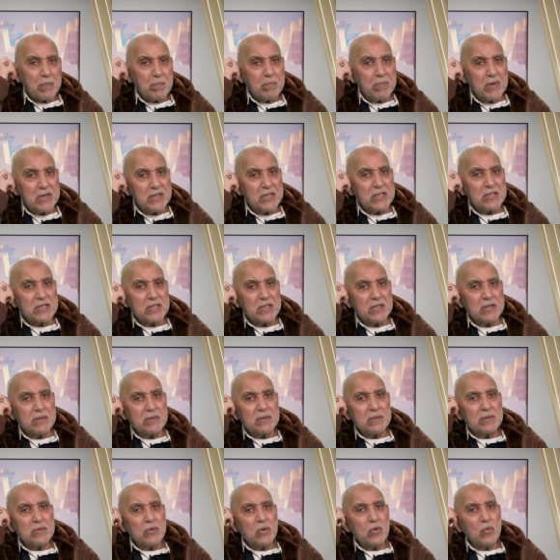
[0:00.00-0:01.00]
some
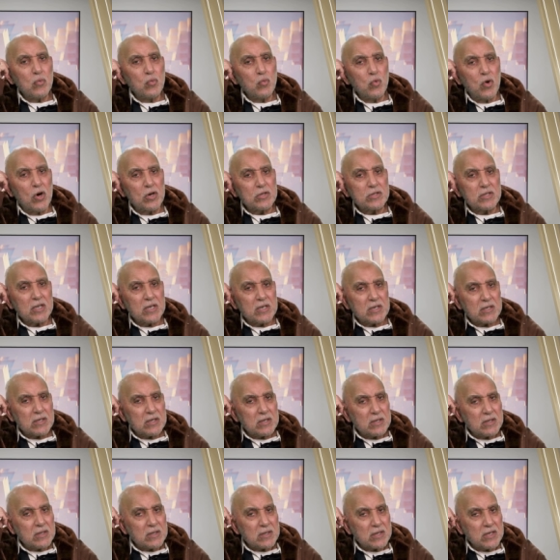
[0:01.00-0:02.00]
medicine,
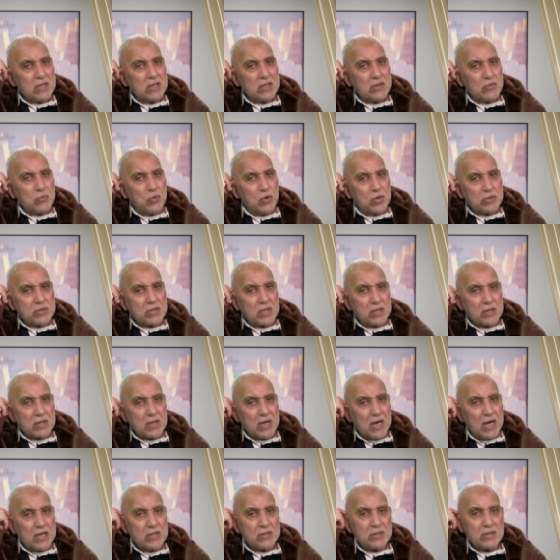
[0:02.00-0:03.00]
water, clean
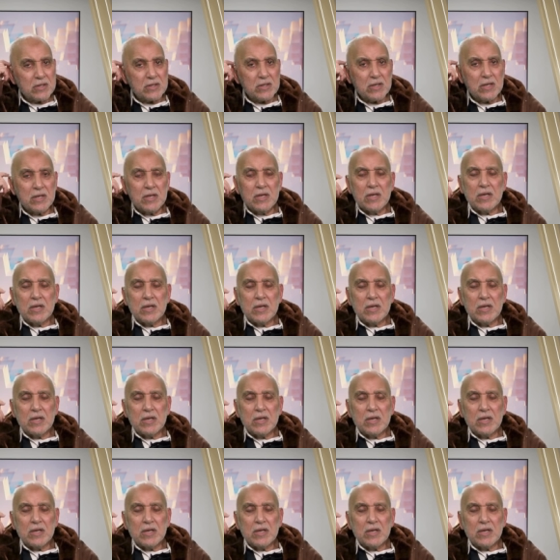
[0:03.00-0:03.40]
water, and